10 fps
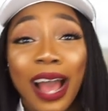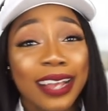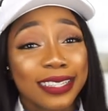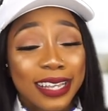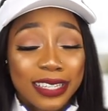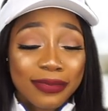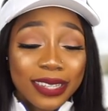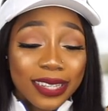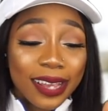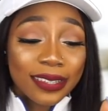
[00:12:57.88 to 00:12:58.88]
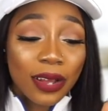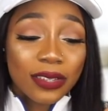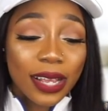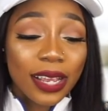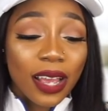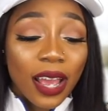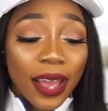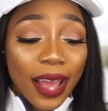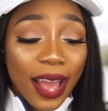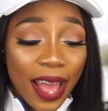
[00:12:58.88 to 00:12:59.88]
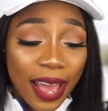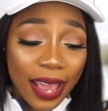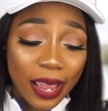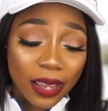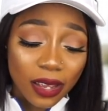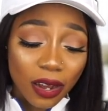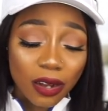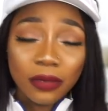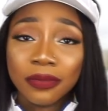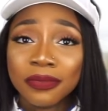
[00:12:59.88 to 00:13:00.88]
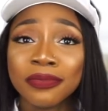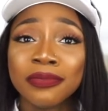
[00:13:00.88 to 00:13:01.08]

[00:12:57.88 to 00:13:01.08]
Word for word: I sent him a text. I was like, hi, um,